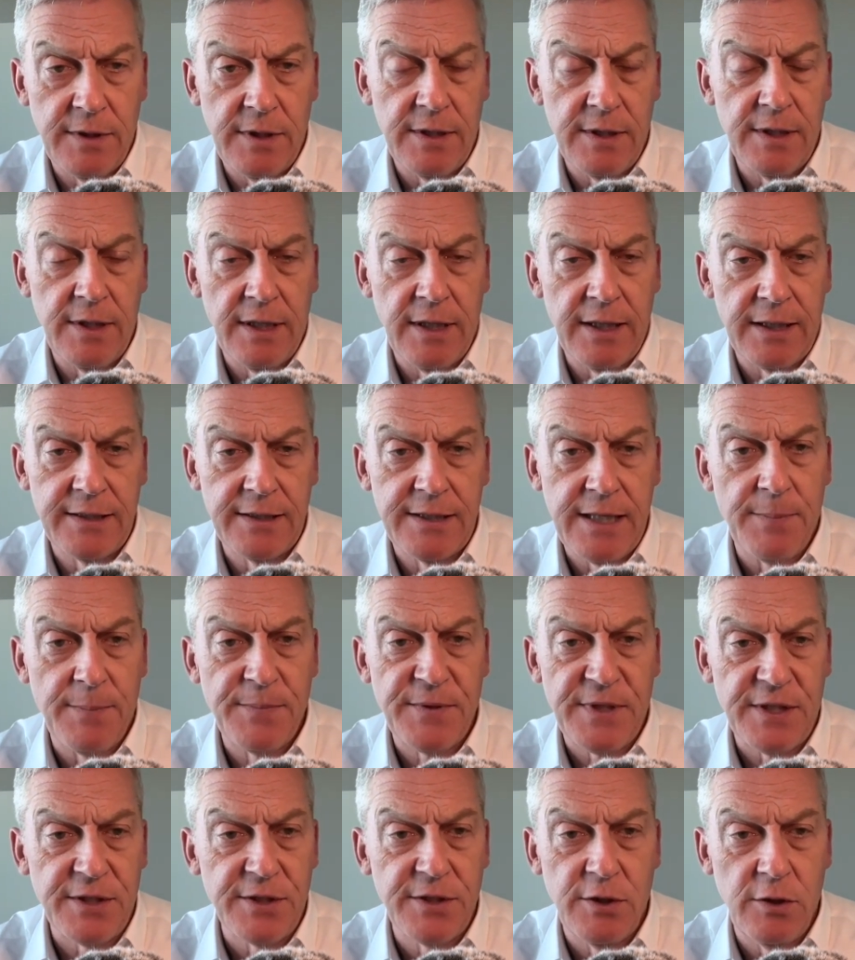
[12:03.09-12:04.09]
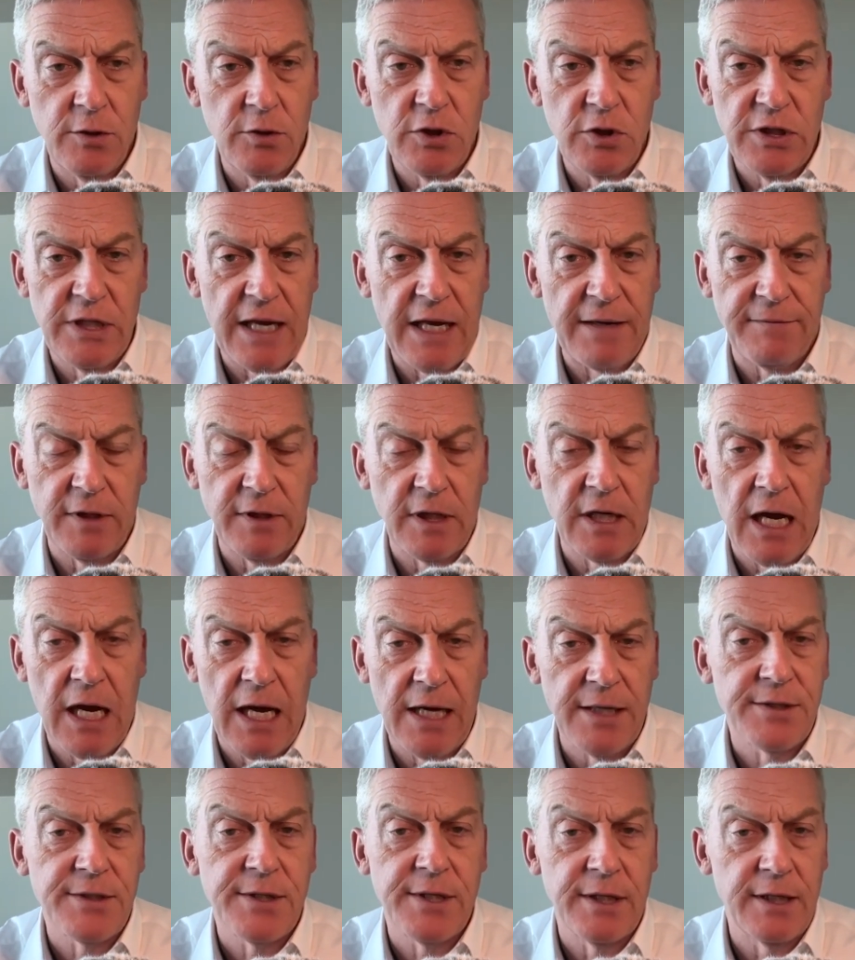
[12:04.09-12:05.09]
sepsis. You just have to
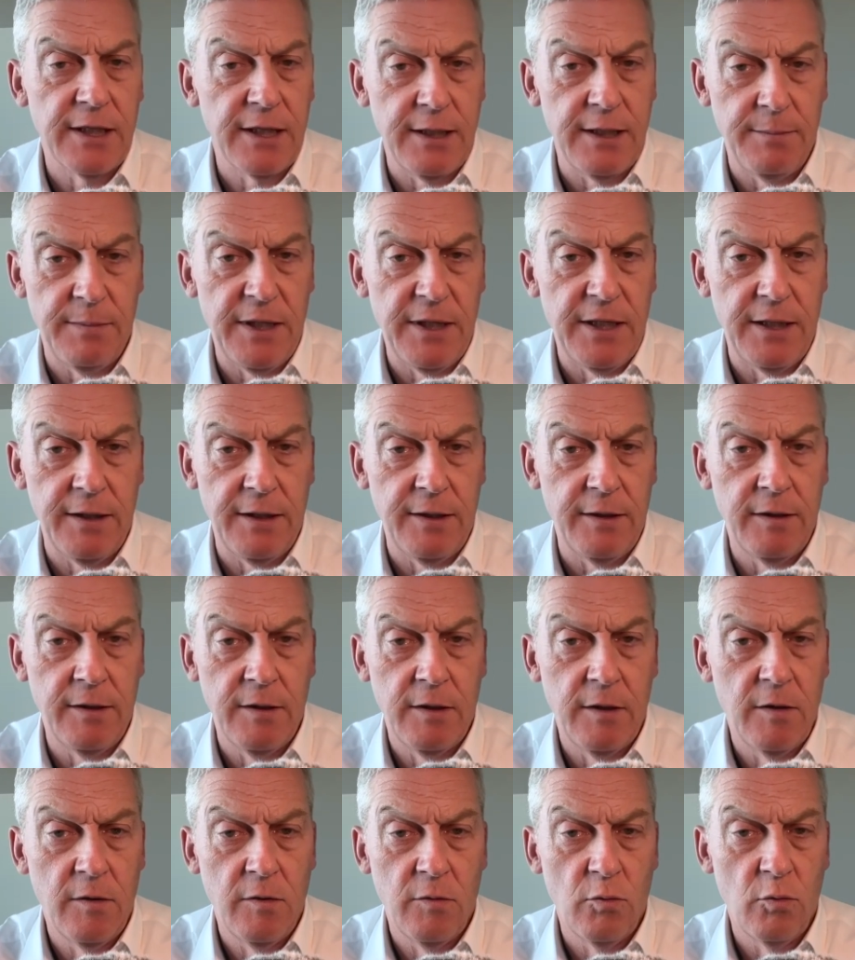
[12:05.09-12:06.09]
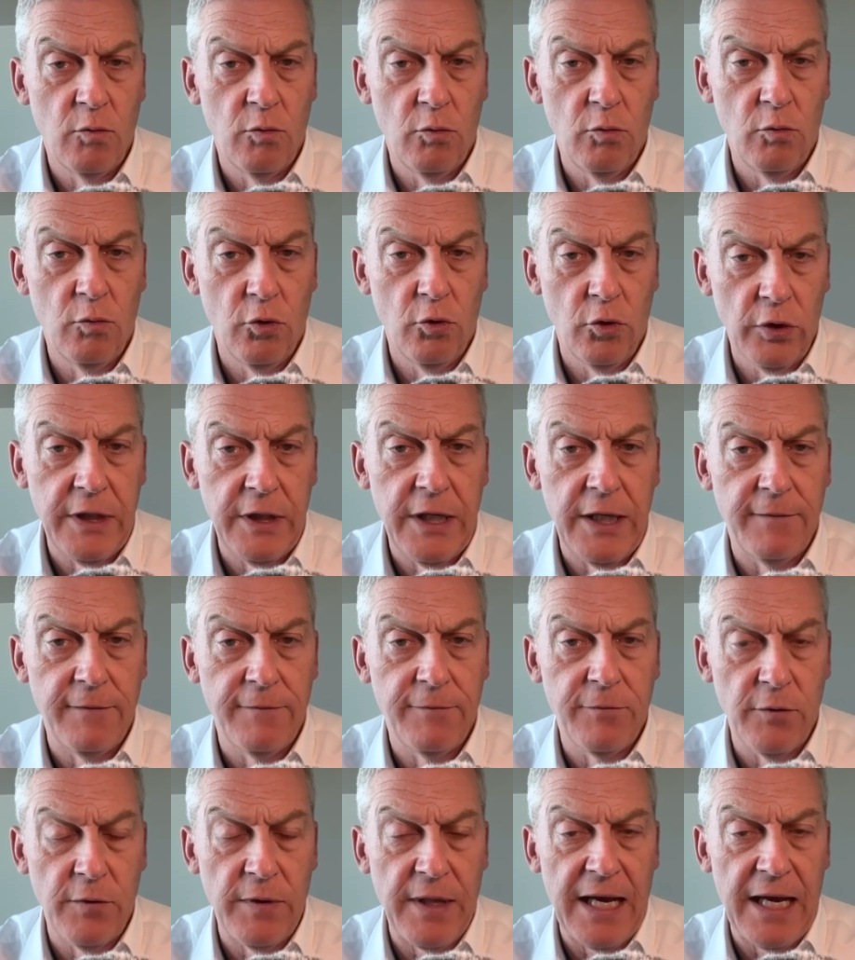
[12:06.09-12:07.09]
constantly be looking
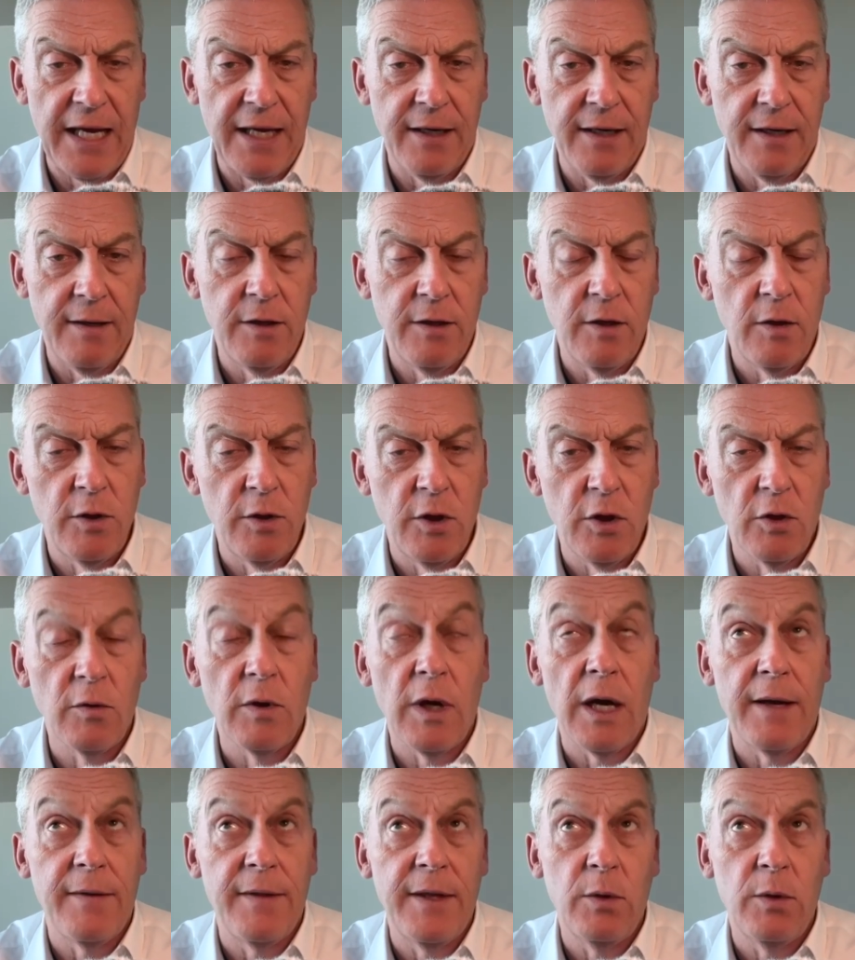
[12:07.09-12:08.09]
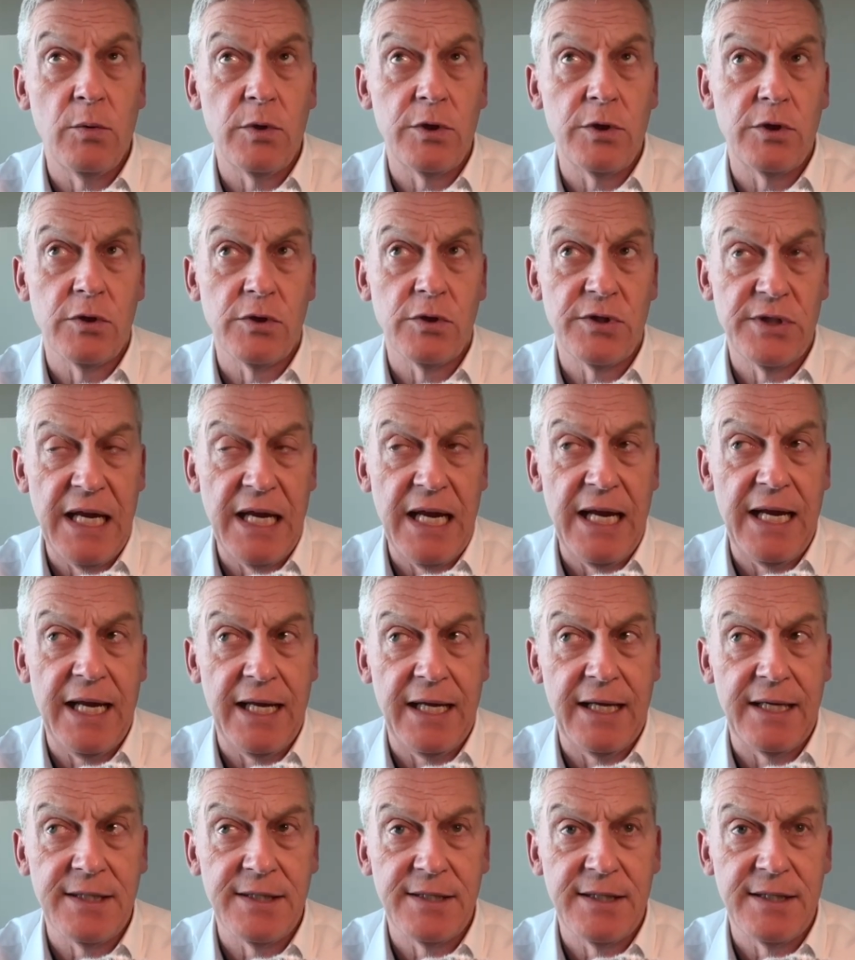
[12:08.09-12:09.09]
for that. I think what you're
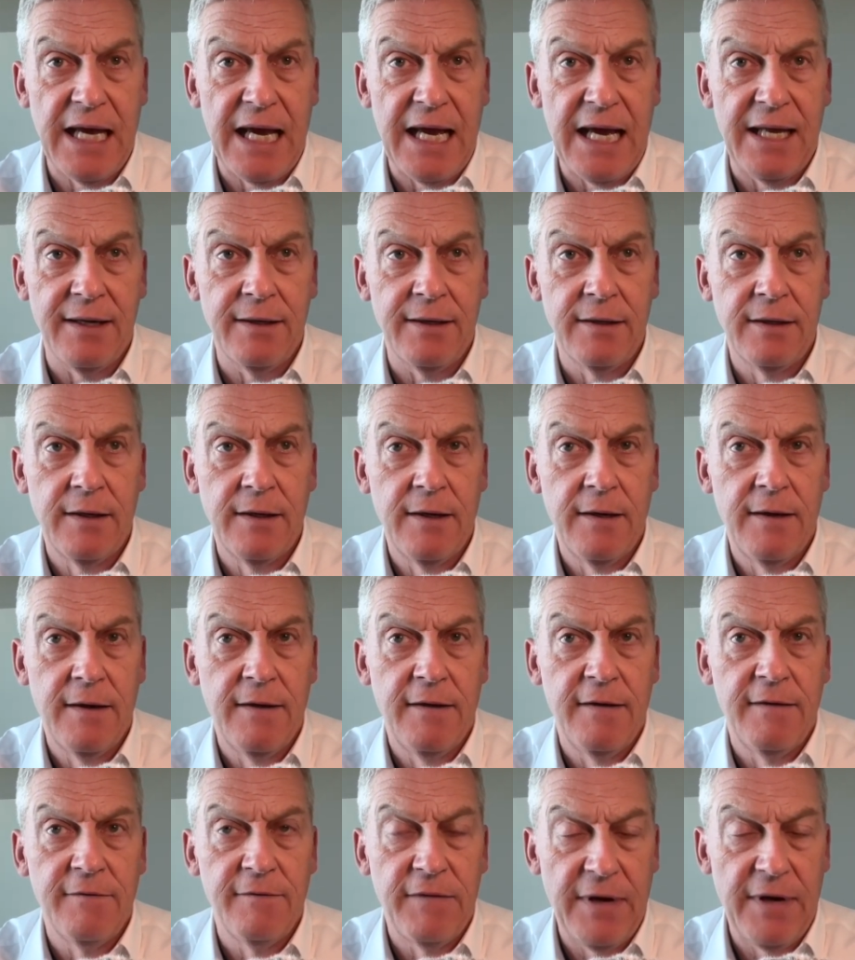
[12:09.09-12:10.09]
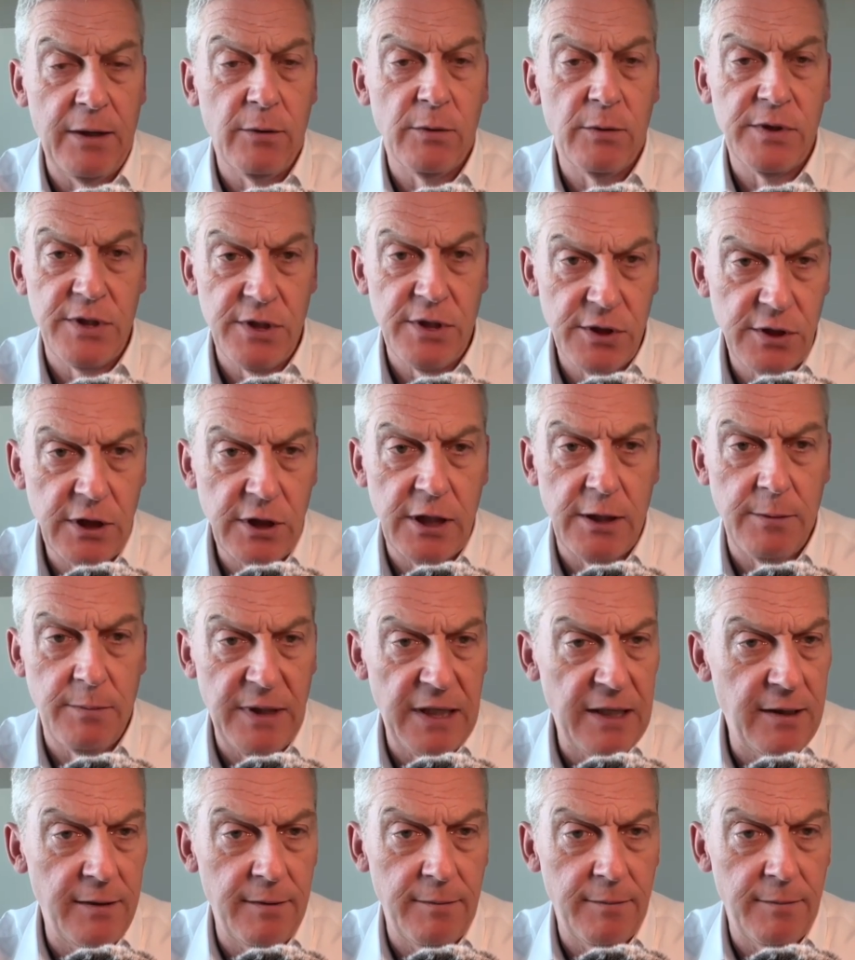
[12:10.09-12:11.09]
saying is that virus is going to
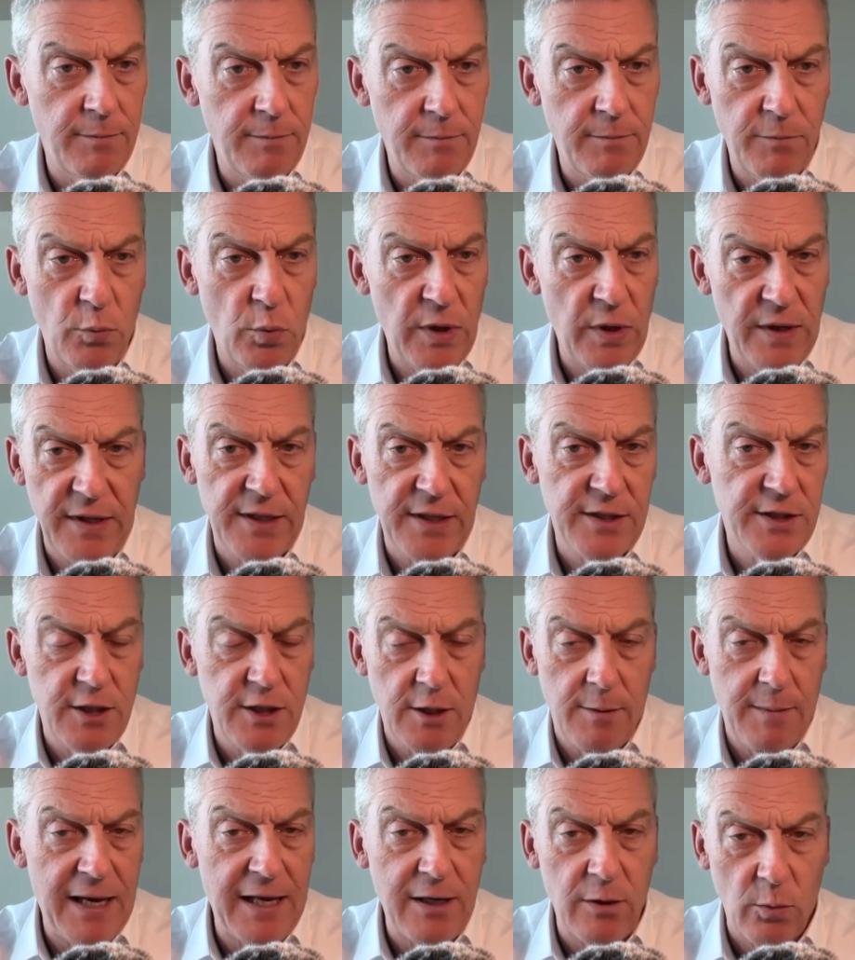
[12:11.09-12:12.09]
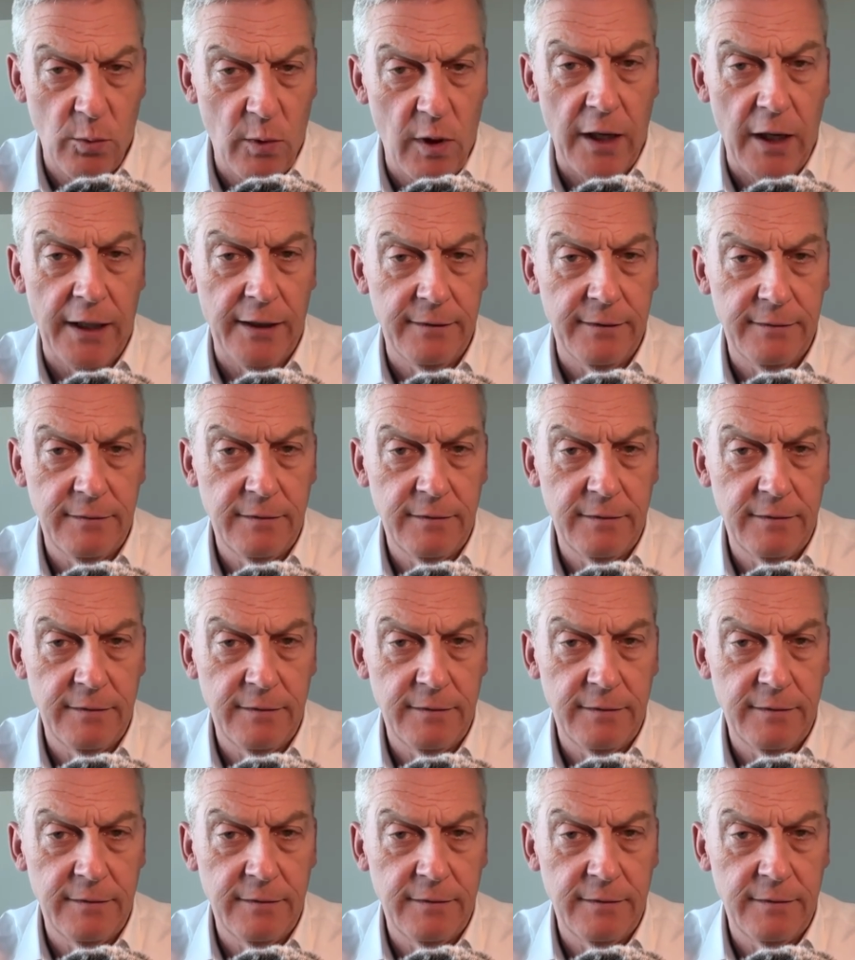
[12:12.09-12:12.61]
be with us no matter what.